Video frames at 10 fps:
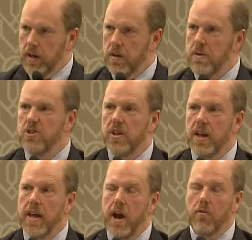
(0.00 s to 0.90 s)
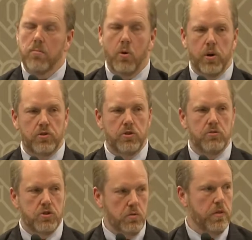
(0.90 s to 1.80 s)
Commission on Care report is due
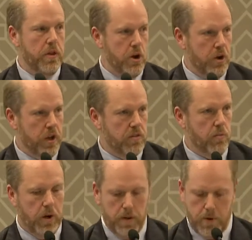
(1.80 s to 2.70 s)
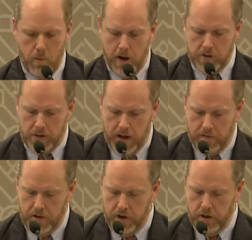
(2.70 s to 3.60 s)
June 30th. We're going to be watching
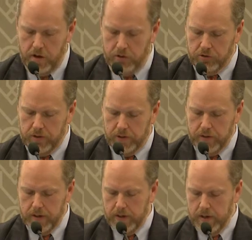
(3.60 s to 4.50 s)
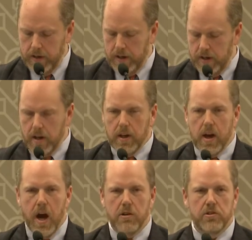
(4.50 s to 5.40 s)
that very closely.
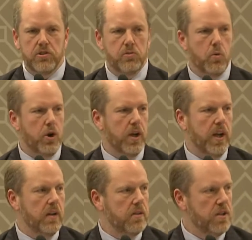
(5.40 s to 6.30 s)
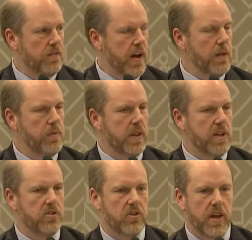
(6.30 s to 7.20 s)
Congress is working to develop the
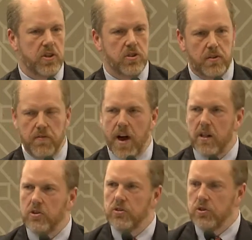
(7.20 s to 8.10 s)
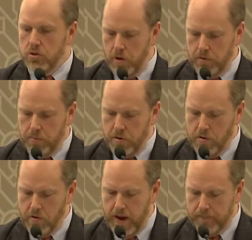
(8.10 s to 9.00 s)
legislation that follows the CHOICE
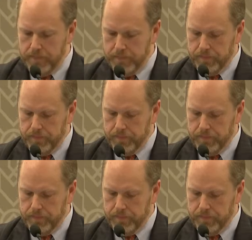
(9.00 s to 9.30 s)
program